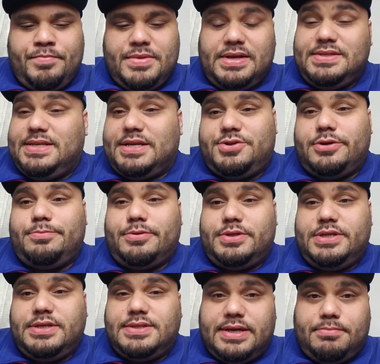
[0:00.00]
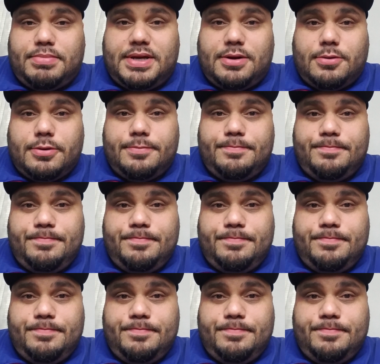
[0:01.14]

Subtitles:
He's got Triple G type power.